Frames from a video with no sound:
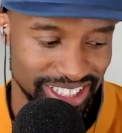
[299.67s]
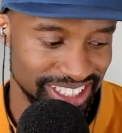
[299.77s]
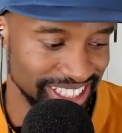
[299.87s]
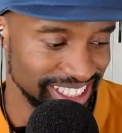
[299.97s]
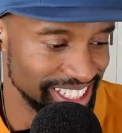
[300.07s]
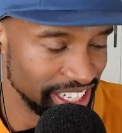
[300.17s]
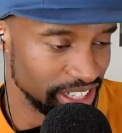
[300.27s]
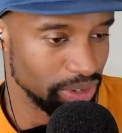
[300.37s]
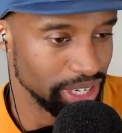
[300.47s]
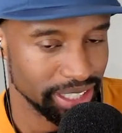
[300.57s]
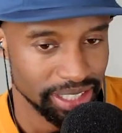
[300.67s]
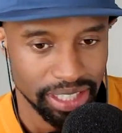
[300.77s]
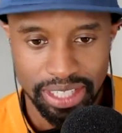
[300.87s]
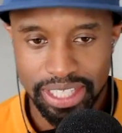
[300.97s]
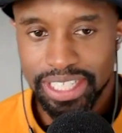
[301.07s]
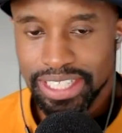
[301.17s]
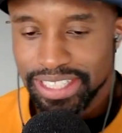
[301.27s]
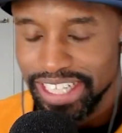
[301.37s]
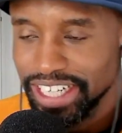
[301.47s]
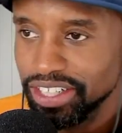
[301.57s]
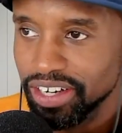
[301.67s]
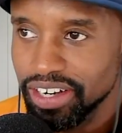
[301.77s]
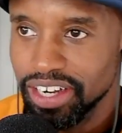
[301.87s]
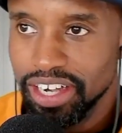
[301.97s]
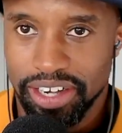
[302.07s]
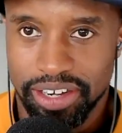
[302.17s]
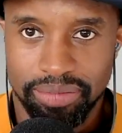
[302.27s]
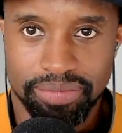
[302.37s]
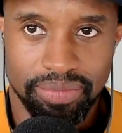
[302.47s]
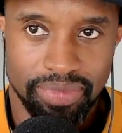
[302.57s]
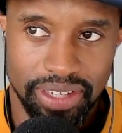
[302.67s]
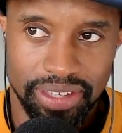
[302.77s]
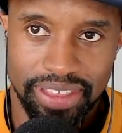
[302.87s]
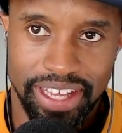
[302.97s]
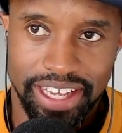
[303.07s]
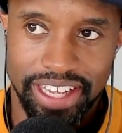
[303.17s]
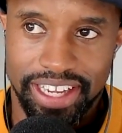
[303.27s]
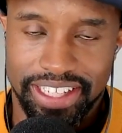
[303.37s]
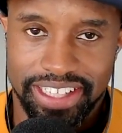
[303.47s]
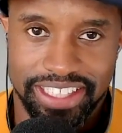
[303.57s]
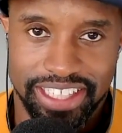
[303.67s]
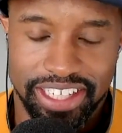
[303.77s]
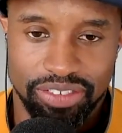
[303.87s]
It's like when Tinder they did